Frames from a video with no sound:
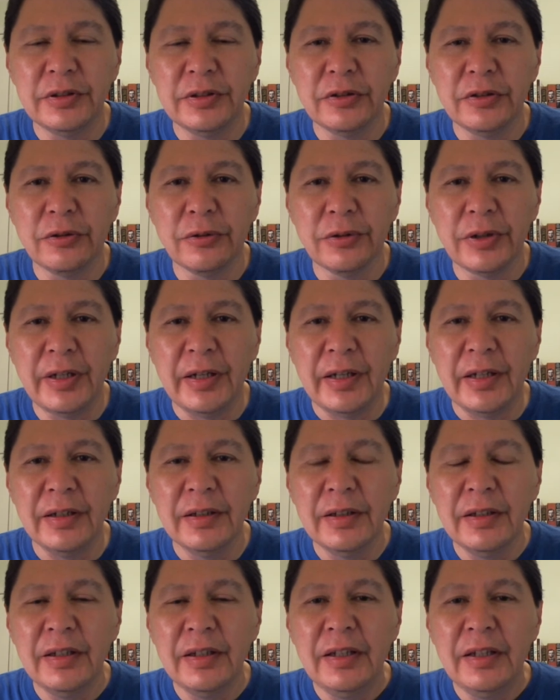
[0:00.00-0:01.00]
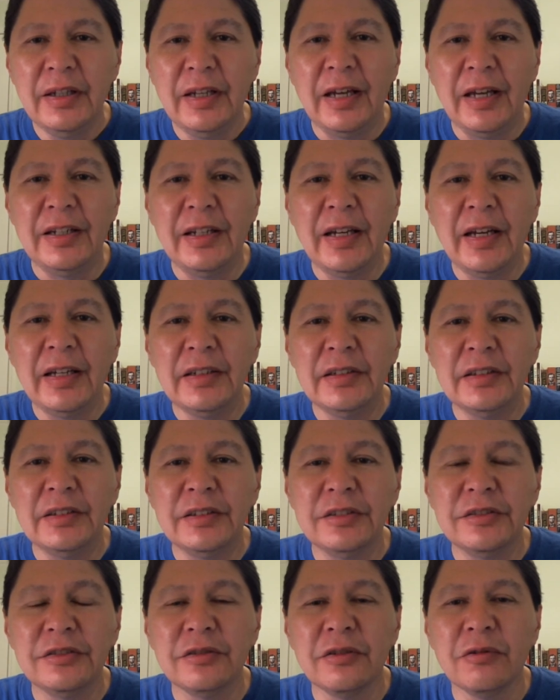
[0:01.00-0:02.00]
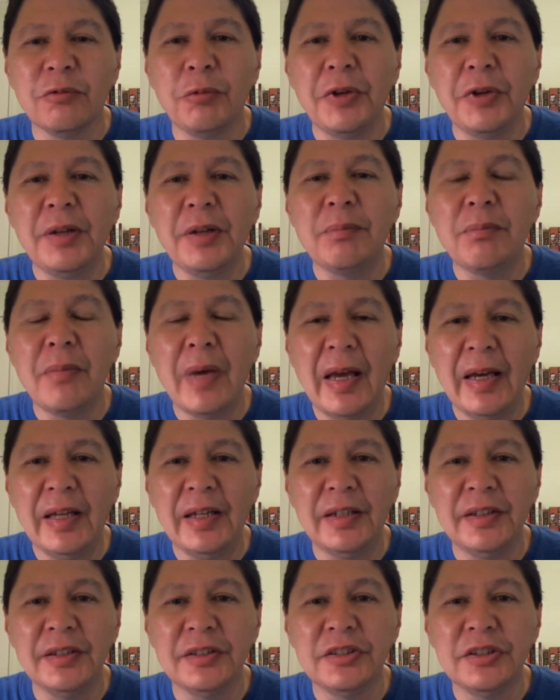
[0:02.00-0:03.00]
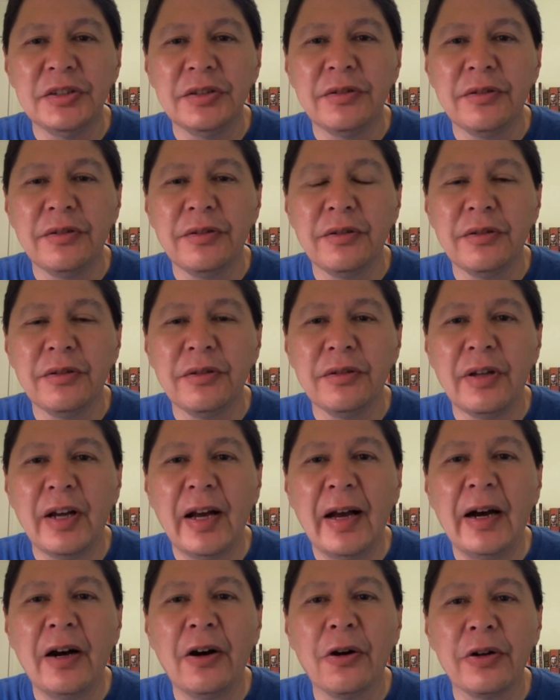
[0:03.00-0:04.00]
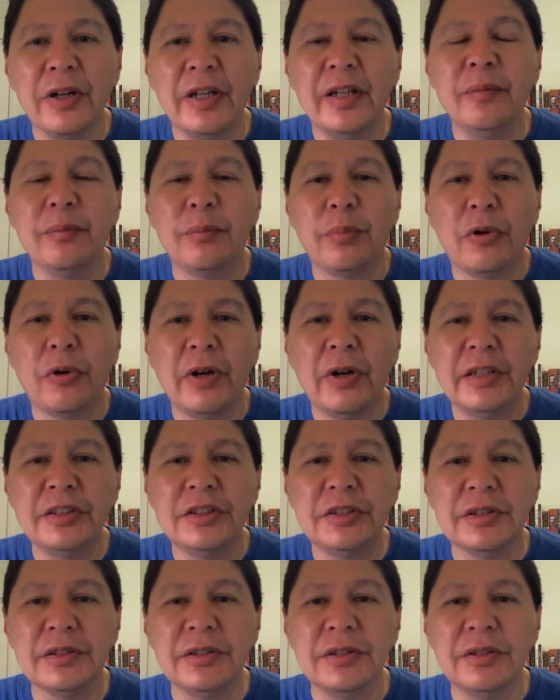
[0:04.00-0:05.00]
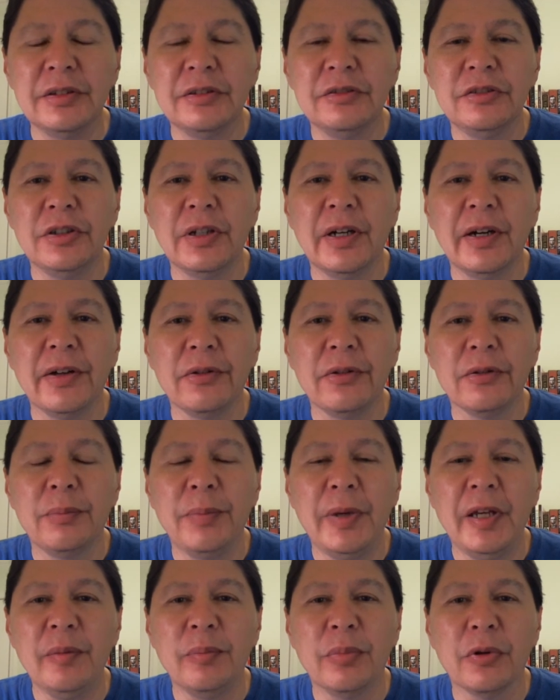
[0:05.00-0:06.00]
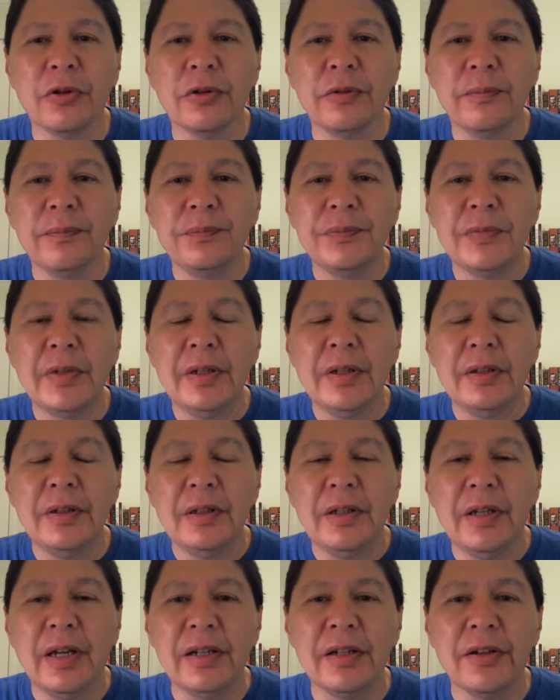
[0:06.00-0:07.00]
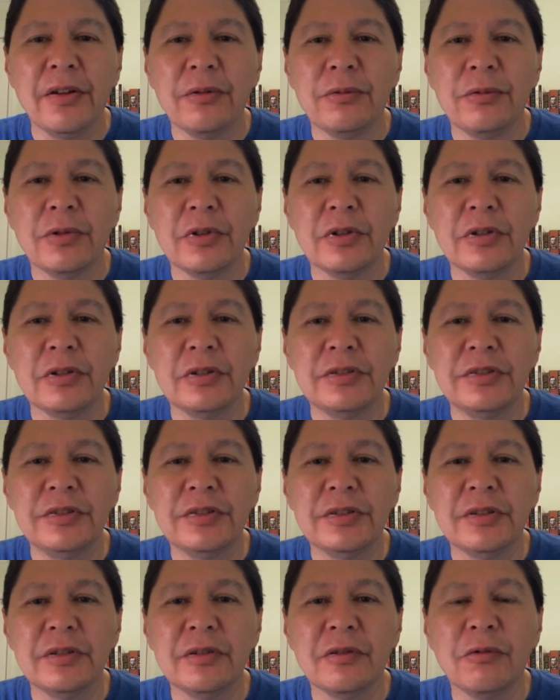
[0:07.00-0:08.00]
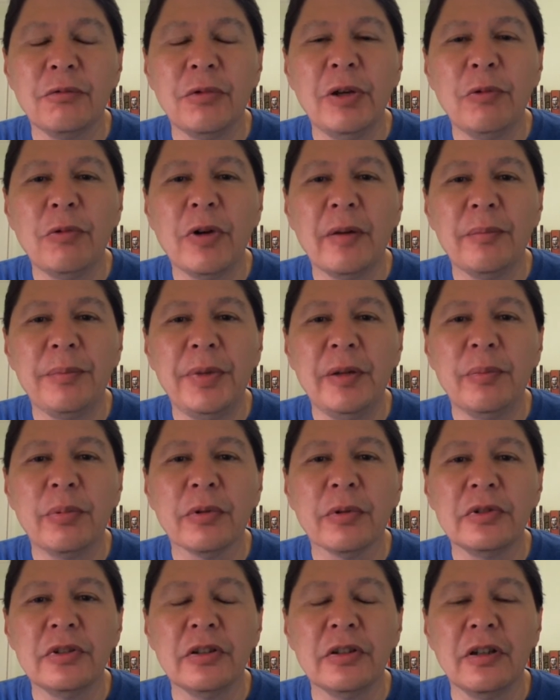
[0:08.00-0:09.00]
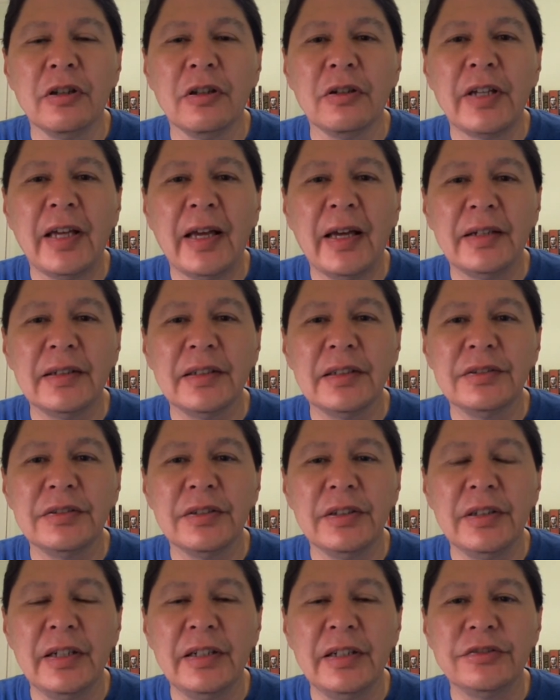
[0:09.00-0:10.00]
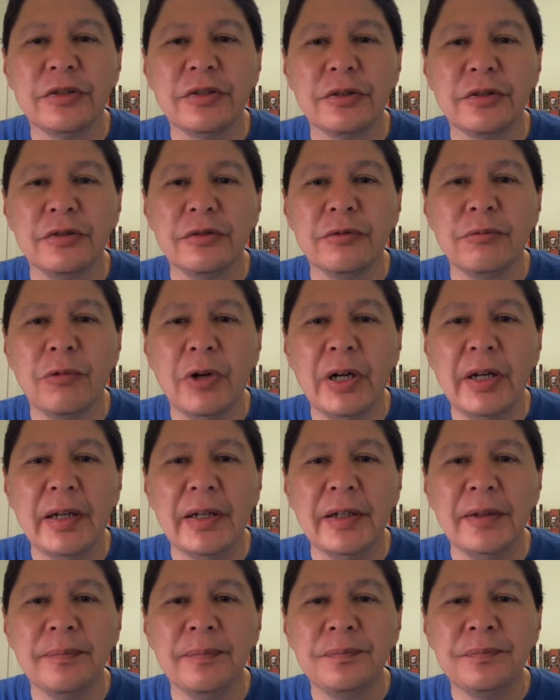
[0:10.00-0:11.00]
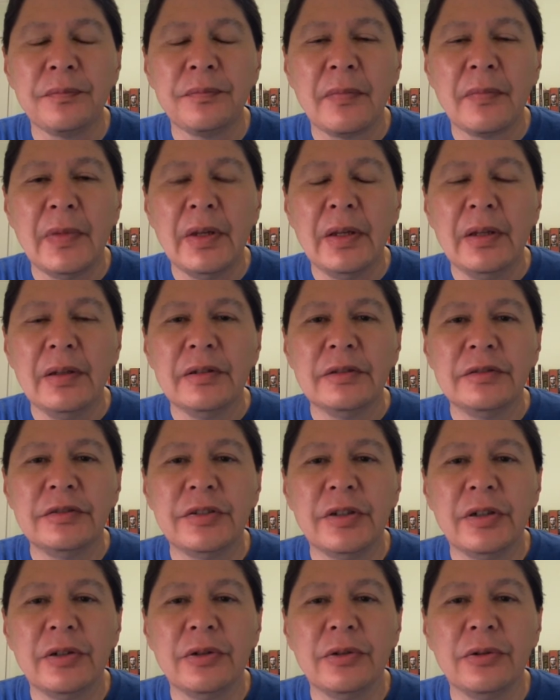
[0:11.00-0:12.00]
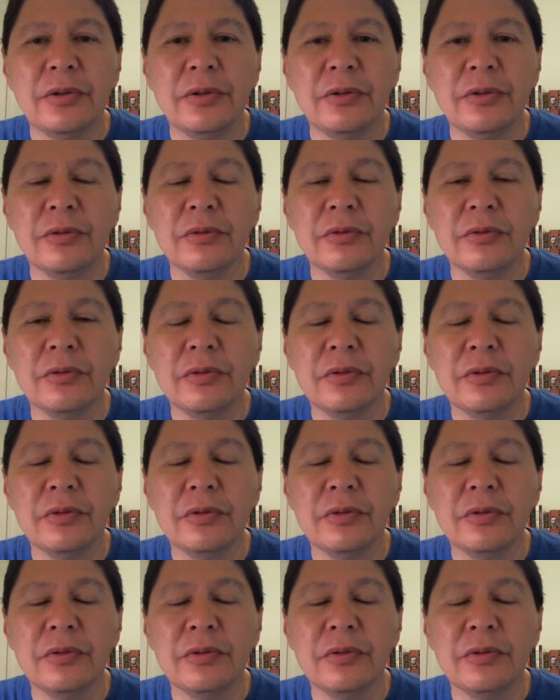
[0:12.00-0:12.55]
a degree, and that is we manage our impression to other people. In other words, we want people to look at us in a certain way. So